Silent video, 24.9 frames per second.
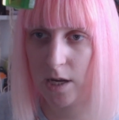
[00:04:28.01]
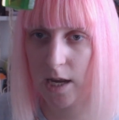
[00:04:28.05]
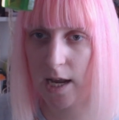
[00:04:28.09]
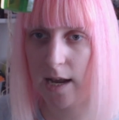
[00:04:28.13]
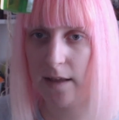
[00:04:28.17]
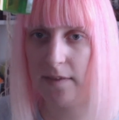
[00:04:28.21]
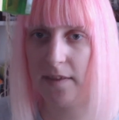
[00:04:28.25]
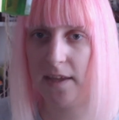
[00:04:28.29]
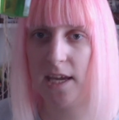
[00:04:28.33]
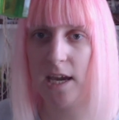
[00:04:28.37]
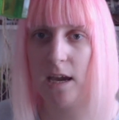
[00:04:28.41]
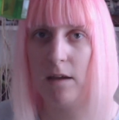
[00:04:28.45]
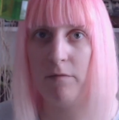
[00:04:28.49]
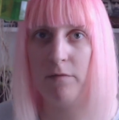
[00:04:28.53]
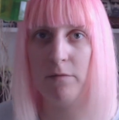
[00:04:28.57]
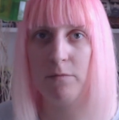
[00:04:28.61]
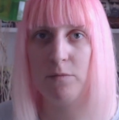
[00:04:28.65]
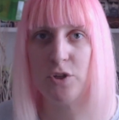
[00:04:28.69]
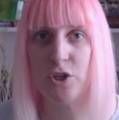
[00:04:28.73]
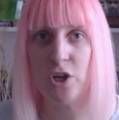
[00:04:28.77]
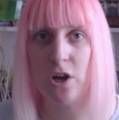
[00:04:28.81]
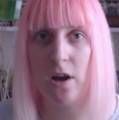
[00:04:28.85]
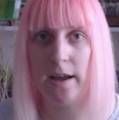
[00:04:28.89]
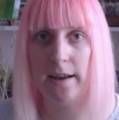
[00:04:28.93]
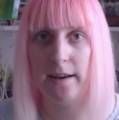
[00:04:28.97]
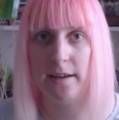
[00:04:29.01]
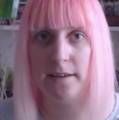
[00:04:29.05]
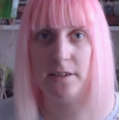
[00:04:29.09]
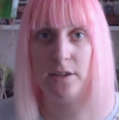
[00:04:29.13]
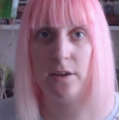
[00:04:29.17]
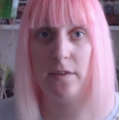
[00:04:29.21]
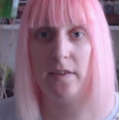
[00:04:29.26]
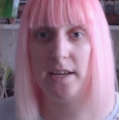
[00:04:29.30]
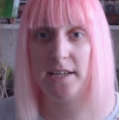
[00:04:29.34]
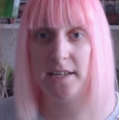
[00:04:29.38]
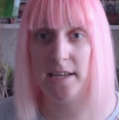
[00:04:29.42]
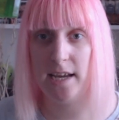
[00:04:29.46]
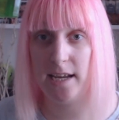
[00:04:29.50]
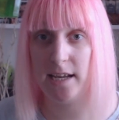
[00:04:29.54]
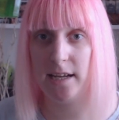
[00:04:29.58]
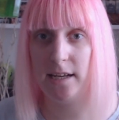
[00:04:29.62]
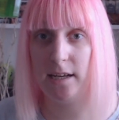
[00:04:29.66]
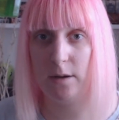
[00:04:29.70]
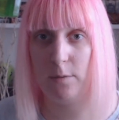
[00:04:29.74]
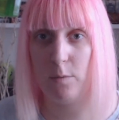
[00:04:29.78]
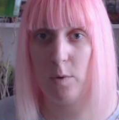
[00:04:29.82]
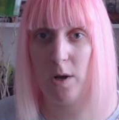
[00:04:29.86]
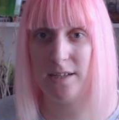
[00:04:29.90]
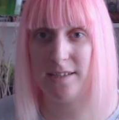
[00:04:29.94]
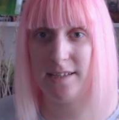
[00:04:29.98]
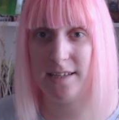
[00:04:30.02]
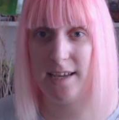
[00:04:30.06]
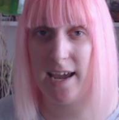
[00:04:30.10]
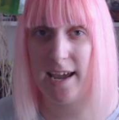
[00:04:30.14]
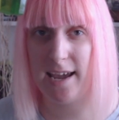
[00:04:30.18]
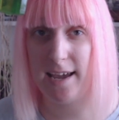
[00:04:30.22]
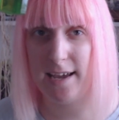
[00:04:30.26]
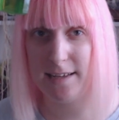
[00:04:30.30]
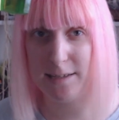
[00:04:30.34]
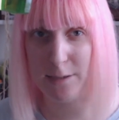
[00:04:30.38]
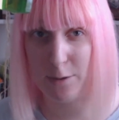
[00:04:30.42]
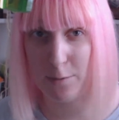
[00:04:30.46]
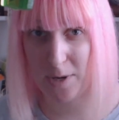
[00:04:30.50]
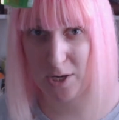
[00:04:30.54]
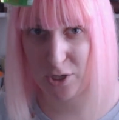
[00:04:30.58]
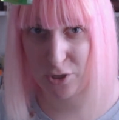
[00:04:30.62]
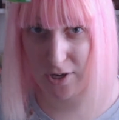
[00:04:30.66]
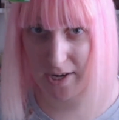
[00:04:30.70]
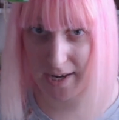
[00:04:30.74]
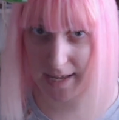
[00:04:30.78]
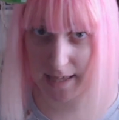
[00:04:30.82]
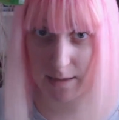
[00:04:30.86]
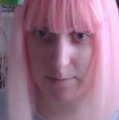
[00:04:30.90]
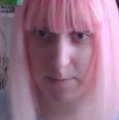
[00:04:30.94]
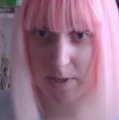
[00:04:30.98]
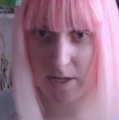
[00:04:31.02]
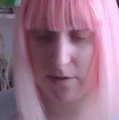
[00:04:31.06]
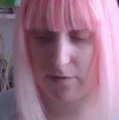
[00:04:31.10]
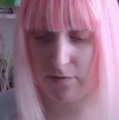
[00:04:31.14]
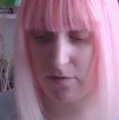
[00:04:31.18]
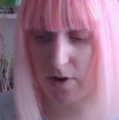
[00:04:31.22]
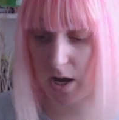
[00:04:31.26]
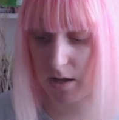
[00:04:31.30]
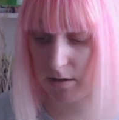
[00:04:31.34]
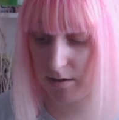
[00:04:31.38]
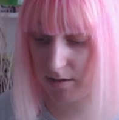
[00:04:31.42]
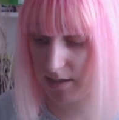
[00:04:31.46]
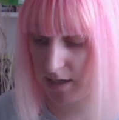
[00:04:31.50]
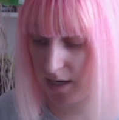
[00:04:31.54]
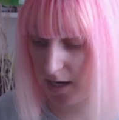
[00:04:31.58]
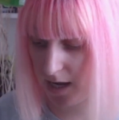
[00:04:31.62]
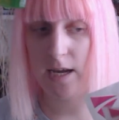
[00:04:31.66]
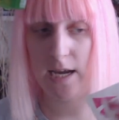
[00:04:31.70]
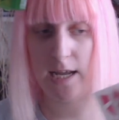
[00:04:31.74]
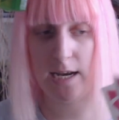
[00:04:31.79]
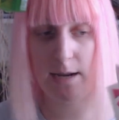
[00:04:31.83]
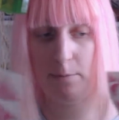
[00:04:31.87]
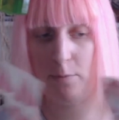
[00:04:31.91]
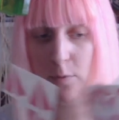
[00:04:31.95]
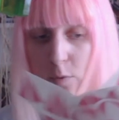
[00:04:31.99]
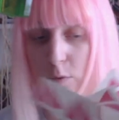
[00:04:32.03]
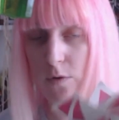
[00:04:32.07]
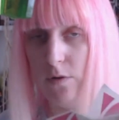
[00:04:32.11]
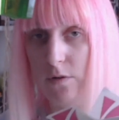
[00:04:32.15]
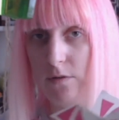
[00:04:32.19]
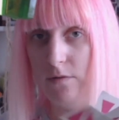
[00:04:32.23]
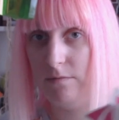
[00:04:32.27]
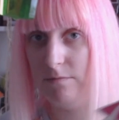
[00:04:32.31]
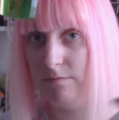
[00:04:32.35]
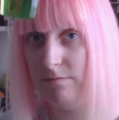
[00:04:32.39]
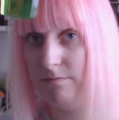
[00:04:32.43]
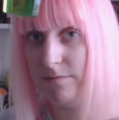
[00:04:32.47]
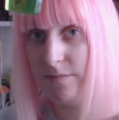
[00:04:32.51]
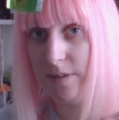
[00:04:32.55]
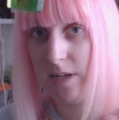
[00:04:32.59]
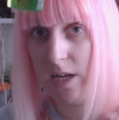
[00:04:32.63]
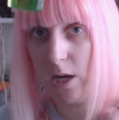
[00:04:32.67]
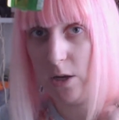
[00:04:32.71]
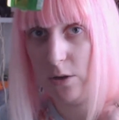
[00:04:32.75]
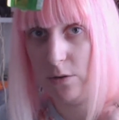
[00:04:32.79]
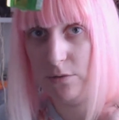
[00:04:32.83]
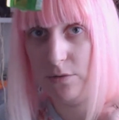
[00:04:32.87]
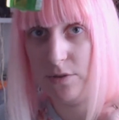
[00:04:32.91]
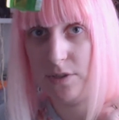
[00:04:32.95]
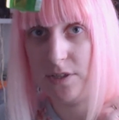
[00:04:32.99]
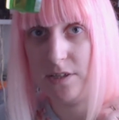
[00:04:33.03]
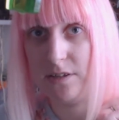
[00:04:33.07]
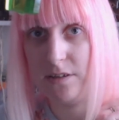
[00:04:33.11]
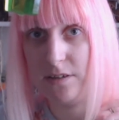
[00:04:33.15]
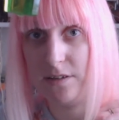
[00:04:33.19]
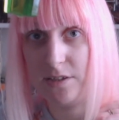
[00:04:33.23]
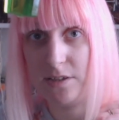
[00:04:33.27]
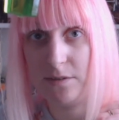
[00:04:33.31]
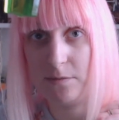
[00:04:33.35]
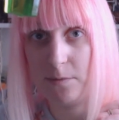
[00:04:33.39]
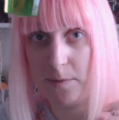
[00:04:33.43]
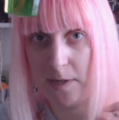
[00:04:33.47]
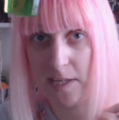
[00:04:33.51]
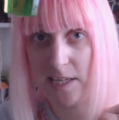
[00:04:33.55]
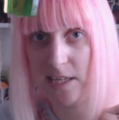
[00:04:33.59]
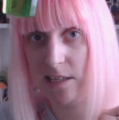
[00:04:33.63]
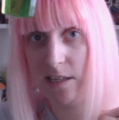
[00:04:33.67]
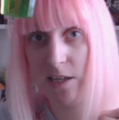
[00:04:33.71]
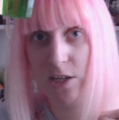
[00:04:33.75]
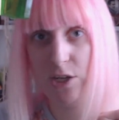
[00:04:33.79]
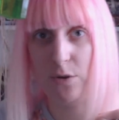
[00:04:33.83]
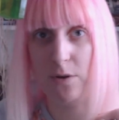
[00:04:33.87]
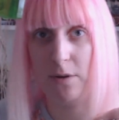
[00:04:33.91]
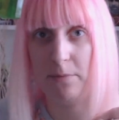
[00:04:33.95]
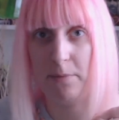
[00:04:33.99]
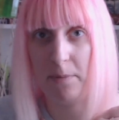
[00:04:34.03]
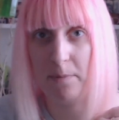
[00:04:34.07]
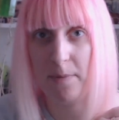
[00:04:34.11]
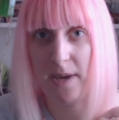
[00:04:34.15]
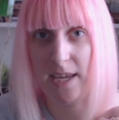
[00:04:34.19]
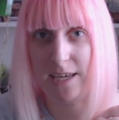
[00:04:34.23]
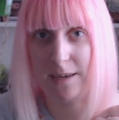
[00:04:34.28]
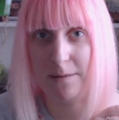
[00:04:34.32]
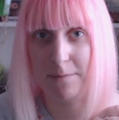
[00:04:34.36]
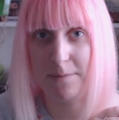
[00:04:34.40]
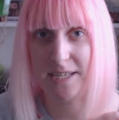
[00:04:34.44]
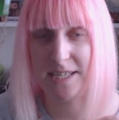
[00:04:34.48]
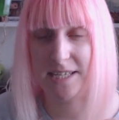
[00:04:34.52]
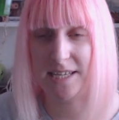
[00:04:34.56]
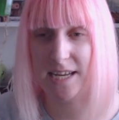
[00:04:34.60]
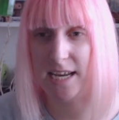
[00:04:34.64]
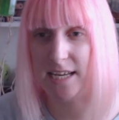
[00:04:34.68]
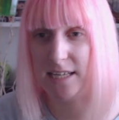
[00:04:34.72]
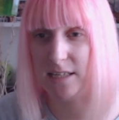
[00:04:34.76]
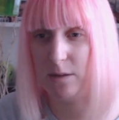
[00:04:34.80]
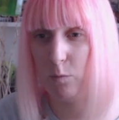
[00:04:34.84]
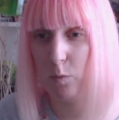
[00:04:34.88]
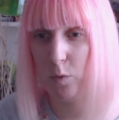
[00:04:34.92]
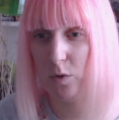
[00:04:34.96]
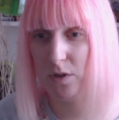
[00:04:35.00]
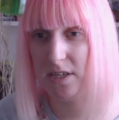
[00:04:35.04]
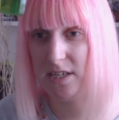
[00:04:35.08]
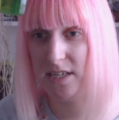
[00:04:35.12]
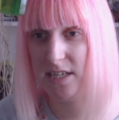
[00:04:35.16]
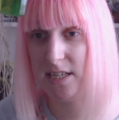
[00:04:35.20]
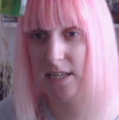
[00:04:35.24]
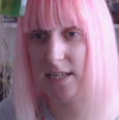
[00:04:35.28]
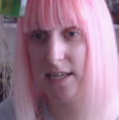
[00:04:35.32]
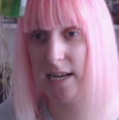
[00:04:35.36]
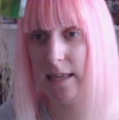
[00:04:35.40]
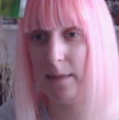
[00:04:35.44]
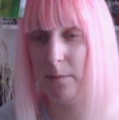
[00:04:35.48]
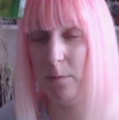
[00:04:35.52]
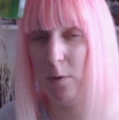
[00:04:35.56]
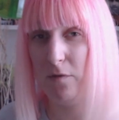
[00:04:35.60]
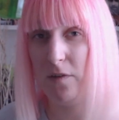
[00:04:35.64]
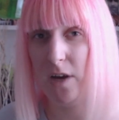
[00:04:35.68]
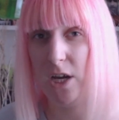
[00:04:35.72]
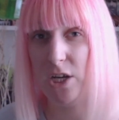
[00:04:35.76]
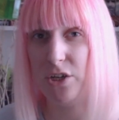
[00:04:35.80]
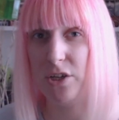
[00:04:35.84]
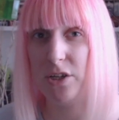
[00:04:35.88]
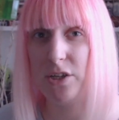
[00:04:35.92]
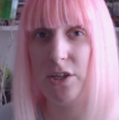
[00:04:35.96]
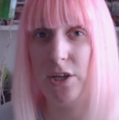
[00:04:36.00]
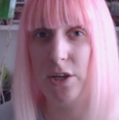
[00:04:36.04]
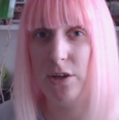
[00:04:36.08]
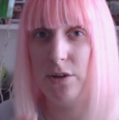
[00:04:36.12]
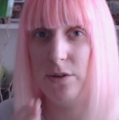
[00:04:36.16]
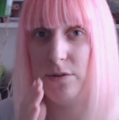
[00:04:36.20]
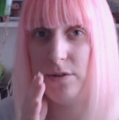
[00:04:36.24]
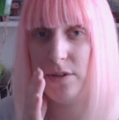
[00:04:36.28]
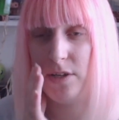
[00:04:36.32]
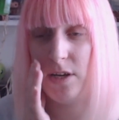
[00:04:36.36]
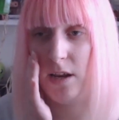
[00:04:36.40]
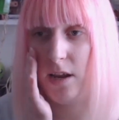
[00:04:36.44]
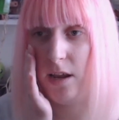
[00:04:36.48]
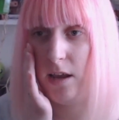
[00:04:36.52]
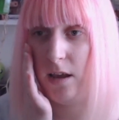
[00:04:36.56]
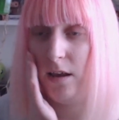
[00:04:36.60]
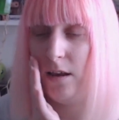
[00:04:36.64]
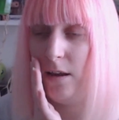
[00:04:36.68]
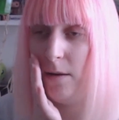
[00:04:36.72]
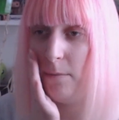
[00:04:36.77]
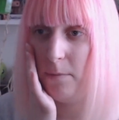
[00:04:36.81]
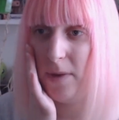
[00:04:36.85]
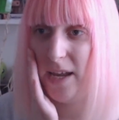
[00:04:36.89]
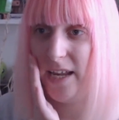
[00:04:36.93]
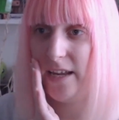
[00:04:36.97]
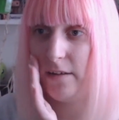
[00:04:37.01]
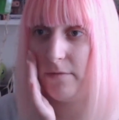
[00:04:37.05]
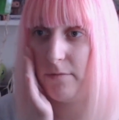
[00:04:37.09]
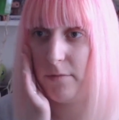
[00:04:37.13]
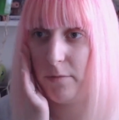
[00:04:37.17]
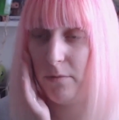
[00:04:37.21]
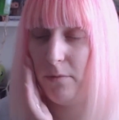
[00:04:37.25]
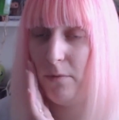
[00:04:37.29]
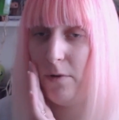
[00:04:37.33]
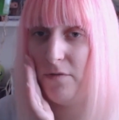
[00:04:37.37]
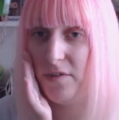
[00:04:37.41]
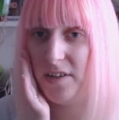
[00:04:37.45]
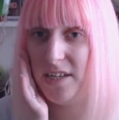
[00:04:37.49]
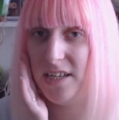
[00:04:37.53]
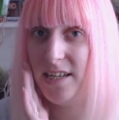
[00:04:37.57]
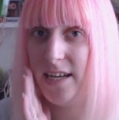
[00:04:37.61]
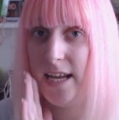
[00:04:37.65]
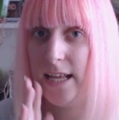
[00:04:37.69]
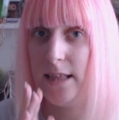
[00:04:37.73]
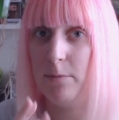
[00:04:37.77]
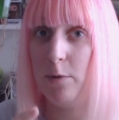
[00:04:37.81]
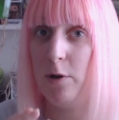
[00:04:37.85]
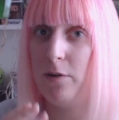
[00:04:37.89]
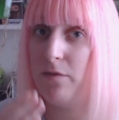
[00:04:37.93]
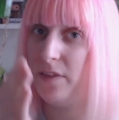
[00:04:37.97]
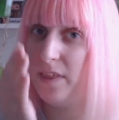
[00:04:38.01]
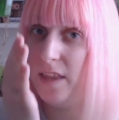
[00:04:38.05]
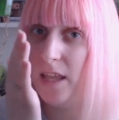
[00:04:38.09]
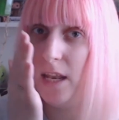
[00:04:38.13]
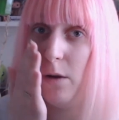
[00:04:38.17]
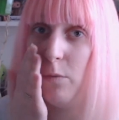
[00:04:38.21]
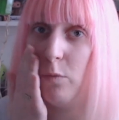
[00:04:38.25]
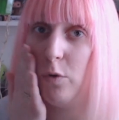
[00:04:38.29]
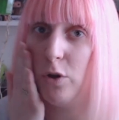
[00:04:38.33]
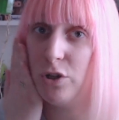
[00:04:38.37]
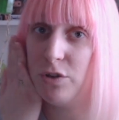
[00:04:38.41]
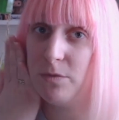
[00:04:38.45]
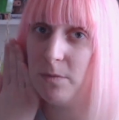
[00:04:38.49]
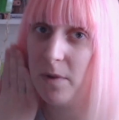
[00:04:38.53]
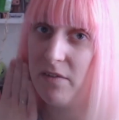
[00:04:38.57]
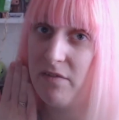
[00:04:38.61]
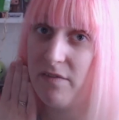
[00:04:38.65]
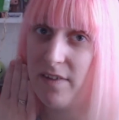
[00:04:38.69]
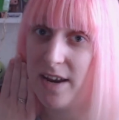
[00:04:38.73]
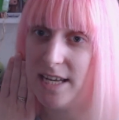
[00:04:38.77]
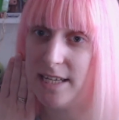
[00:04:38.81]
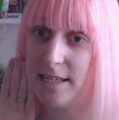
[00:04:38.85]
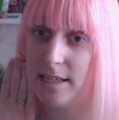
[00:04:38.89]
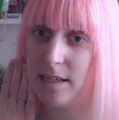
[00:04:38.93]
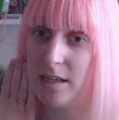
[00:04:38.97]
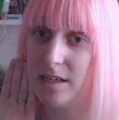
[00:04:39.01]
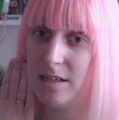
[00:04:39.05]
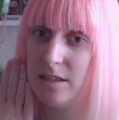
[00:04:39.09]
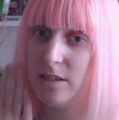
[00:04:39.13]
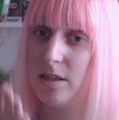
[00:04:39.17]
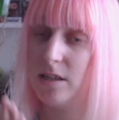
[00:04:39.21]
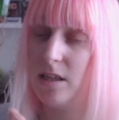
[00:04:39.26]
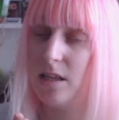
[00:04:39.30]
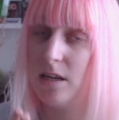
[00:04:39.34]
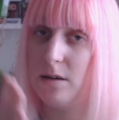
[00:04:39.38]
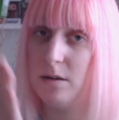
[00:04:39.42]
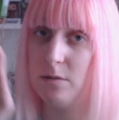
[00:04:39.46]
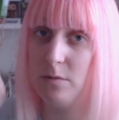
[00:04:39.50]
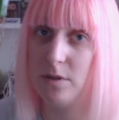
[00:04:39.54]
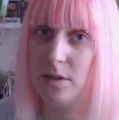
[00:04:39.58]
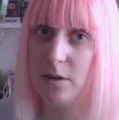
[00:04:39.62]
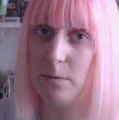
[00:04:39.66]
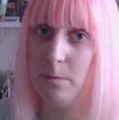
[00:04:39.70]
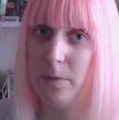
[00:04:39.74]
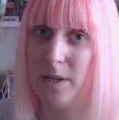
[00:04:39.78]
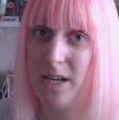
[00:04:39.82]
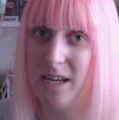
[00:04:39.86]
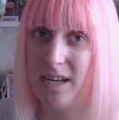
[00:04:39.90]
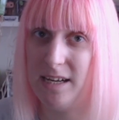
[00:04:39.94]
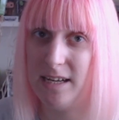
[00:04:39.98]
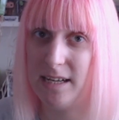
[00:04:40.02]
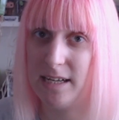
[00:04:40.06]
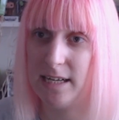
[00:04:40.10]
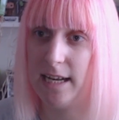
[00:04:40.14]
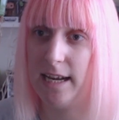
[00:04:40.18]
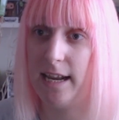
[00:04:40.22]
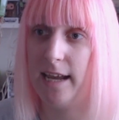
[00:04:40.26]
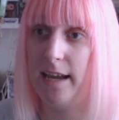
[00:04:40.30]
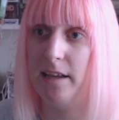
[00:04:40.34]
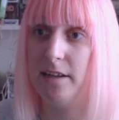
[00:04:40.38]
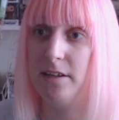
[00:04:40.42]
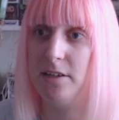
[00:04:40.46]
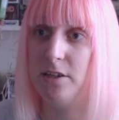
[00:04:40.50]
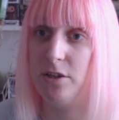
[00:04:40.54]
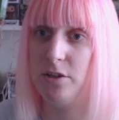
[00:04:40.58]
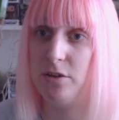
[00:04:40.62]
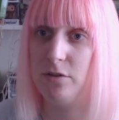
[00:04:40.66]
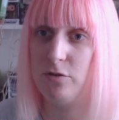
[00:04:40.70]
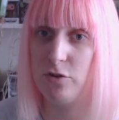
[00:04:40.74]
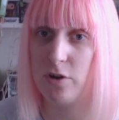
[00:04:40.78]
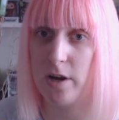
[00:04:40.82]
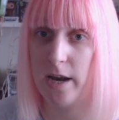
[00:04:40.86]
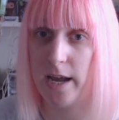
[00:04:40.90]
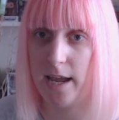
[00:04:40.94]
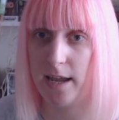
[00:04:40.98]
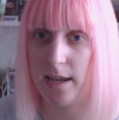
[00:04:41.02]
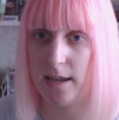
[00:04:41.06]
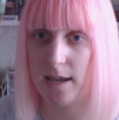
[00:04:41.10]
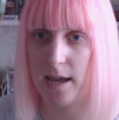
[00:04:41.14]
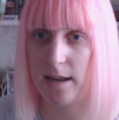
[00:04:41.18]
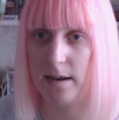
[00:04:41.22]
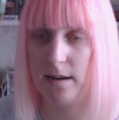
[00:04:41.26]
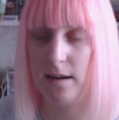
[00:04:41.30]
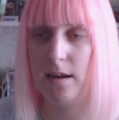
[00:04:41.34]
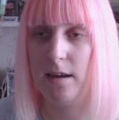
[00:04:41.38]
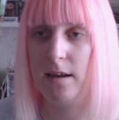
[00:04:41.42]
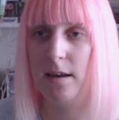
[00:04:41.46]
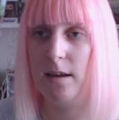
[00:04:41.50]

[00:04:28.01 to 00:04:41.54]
And they came from China, so they take a little while to get here, so make sure you get them in advance. And I bought loads because I knew I'd be making mistakes and wanting to take them off. I just used makeup remover to take them off, and then I washed my face again so that it was completely clear to try it again.